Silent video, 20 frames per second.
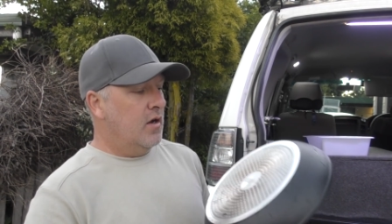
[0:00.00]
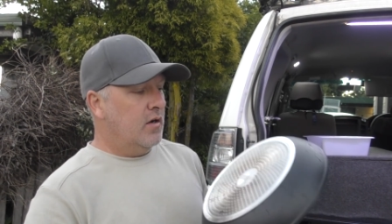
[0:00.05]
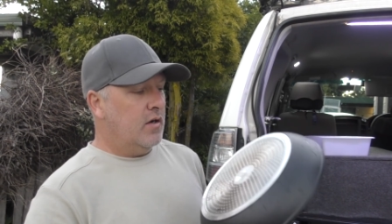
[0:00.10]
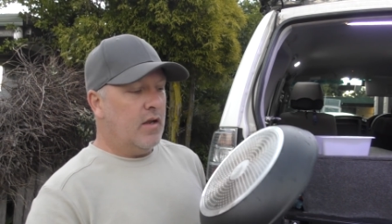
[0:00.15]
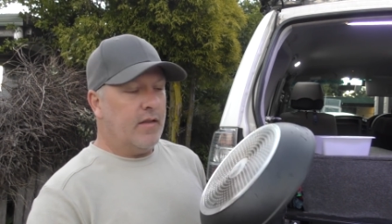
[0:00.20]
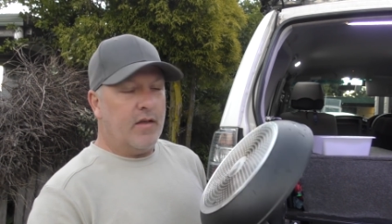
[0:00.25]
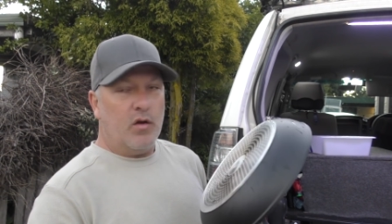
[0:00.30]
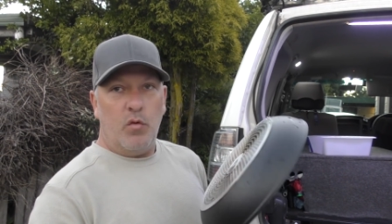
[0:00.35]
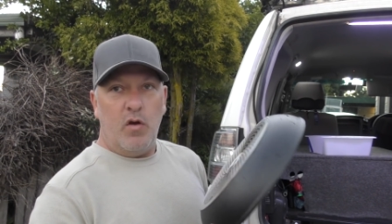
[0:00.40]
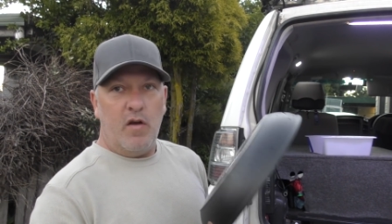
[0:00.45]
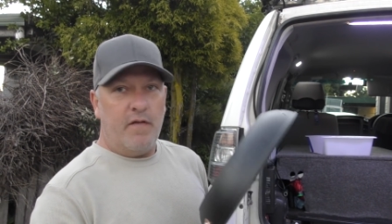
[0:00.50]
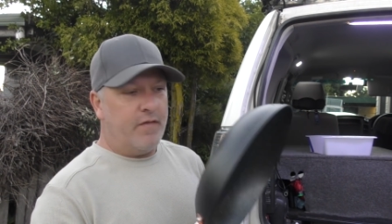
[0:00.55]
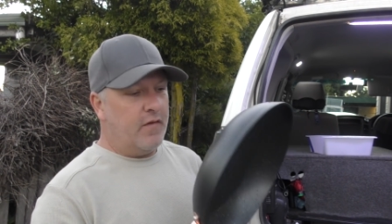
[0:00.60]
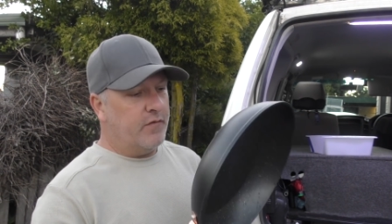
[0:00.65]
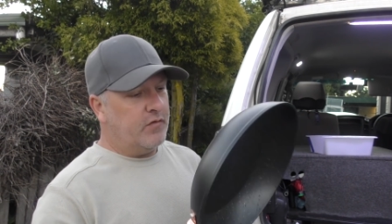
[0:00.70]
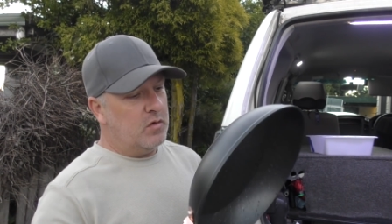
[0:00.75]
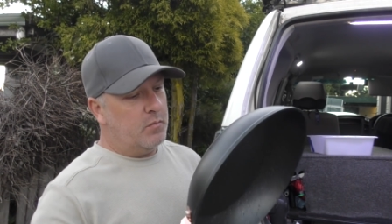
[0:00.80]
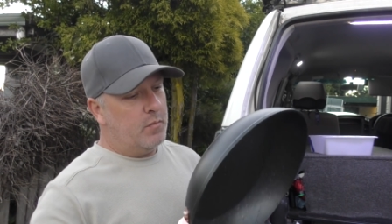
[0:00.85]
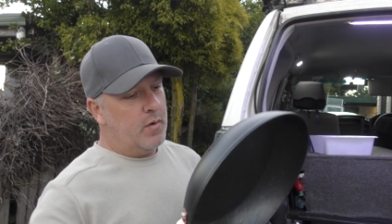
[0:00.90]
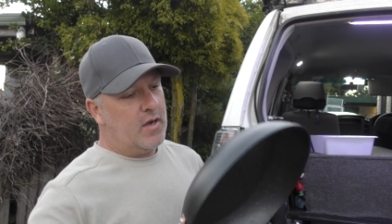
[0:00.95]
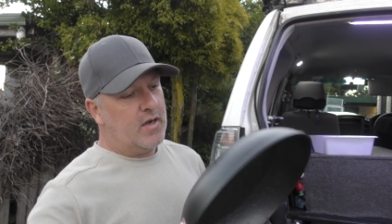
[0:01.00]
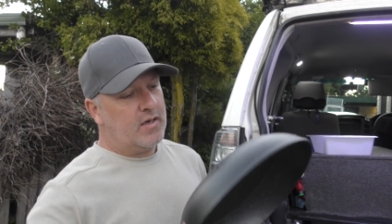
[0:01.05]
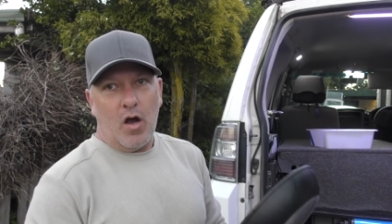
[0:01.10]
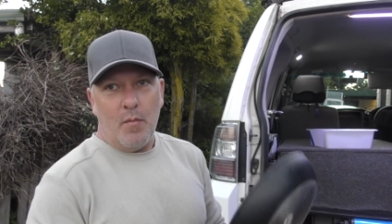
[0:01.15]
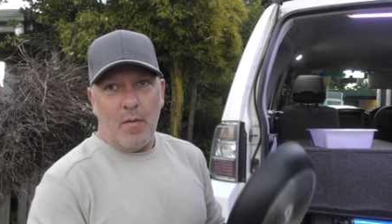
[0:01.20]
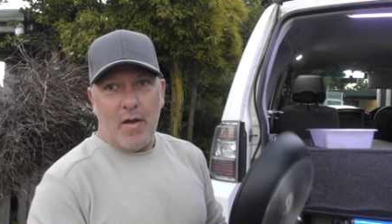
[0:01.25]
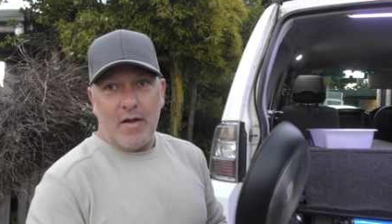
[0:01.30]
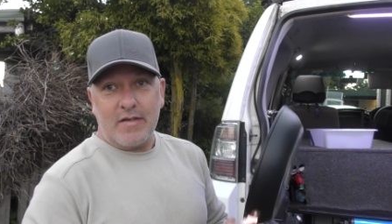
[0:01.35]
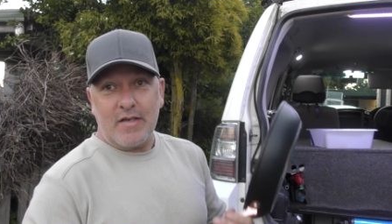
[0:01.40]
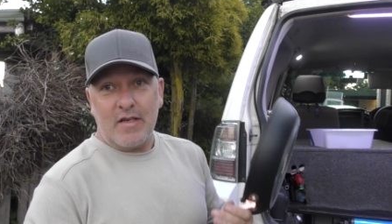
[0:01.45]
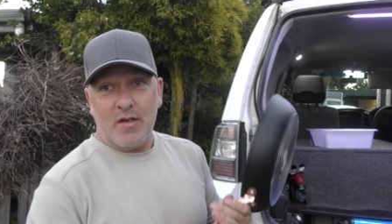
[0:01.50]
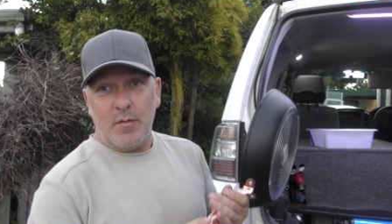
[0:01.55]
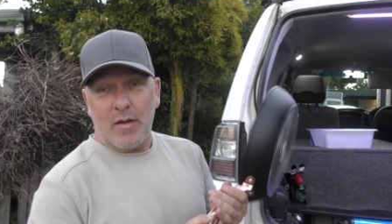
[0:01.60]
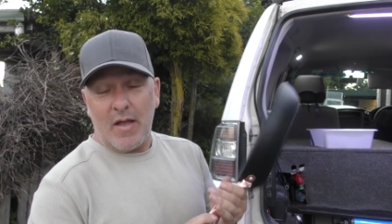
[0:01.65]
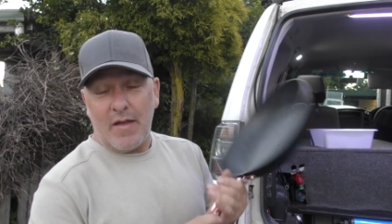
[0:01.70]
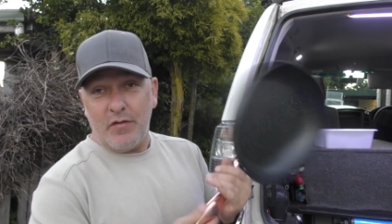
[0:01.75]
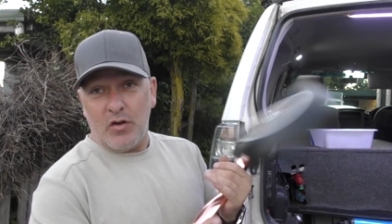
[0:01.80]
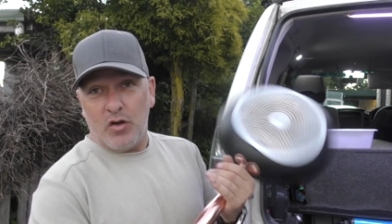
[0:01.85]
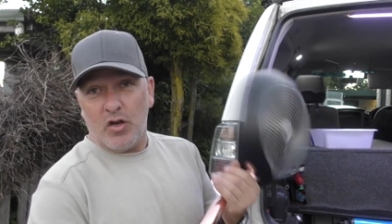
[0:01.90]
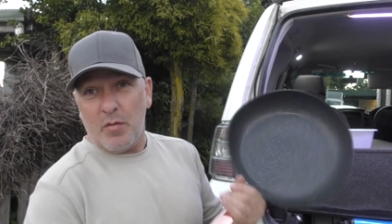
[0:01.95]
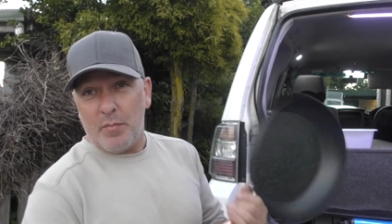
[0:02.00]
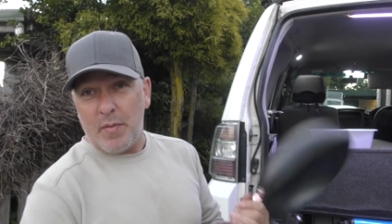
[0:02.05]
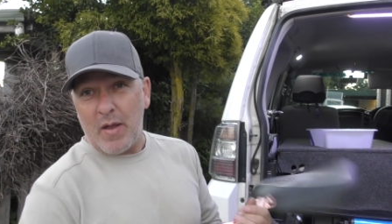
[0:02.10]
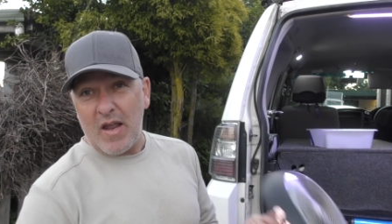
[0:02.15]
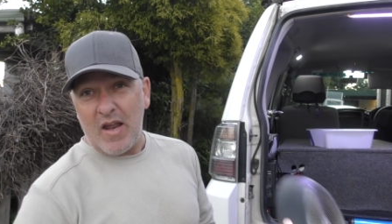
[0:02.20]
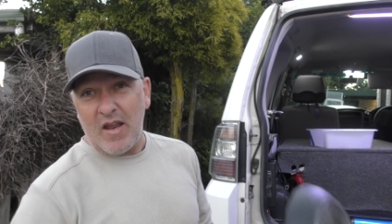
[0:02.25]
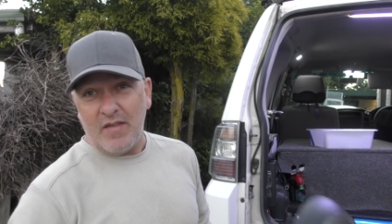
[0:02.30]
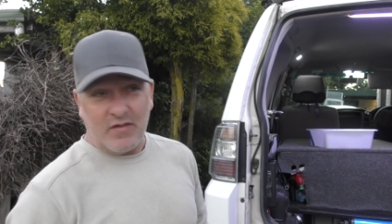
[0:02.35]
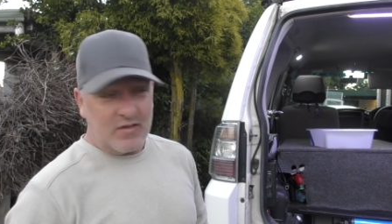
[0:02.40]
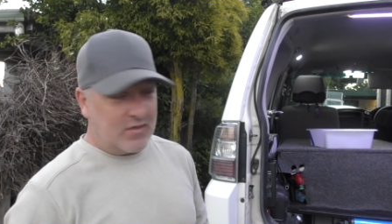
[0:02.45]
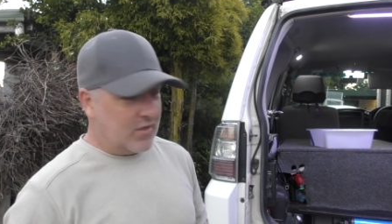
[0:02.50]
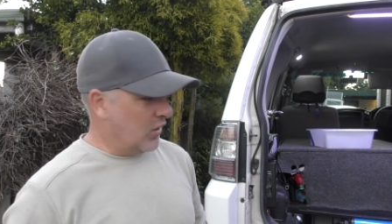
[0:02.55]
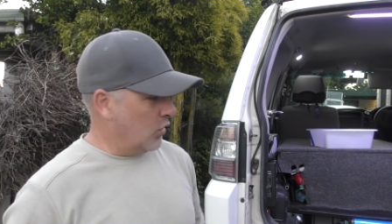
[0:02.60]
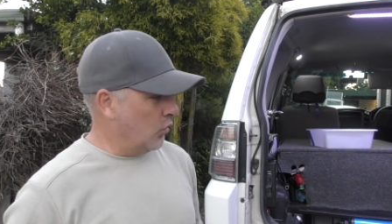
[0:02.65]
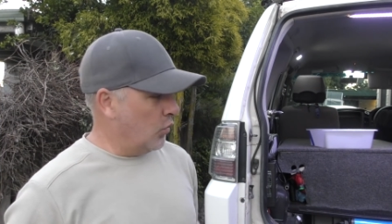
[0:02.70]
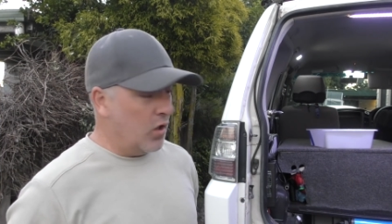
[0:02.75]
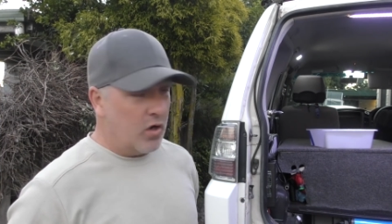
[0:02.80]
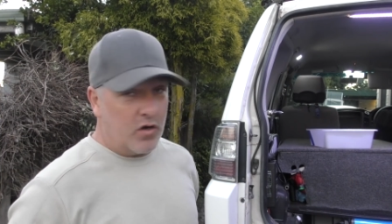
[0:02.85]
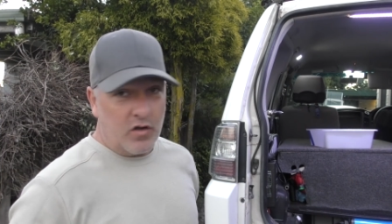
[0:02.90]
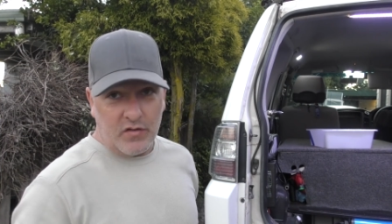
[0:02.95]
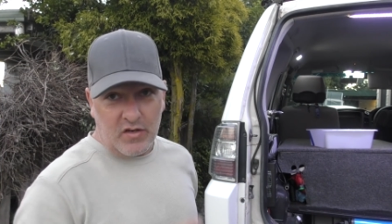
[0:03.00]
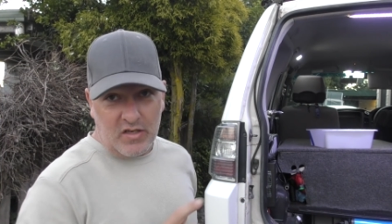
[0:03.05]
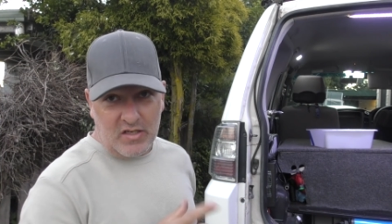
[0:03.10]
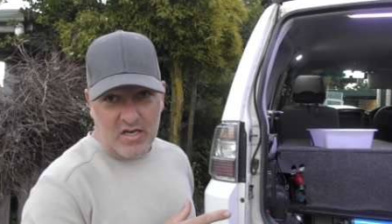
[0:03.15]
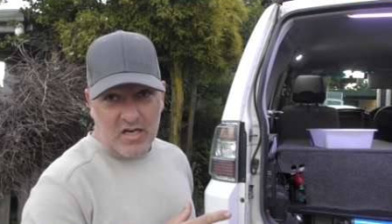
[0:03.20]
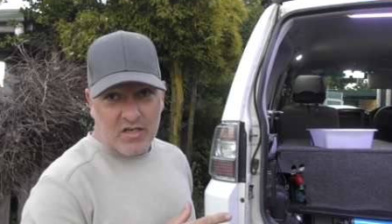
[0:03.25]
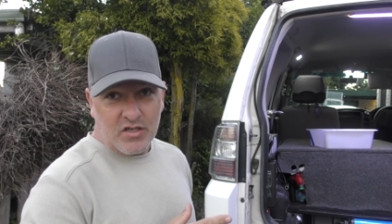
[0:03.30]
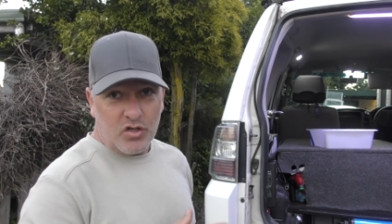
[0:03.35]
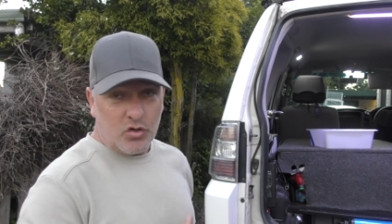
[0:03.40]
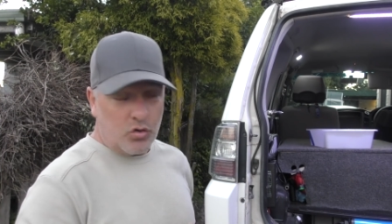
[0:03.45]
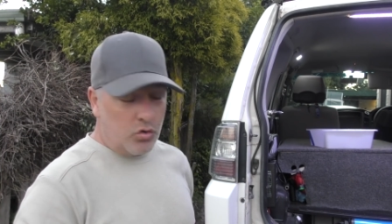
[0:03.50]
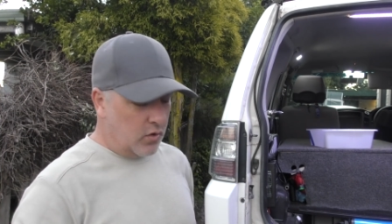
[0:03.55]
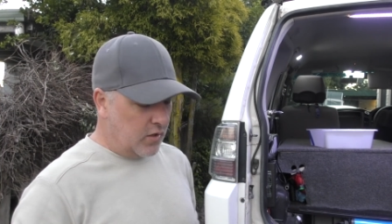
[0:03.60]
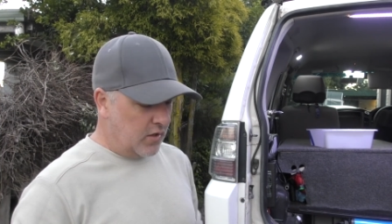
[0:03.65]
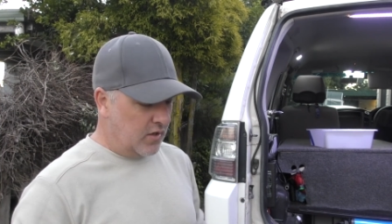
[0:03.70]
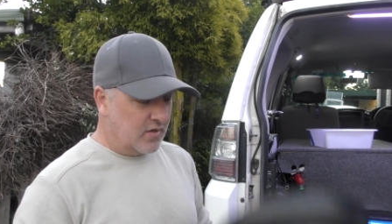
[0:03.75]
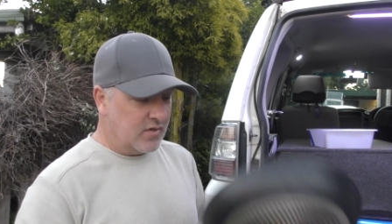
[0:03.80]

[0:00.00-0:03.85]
Now they were 50 bucks. Old mate said to me, have you got a pan that's gonna work on the induction cooker?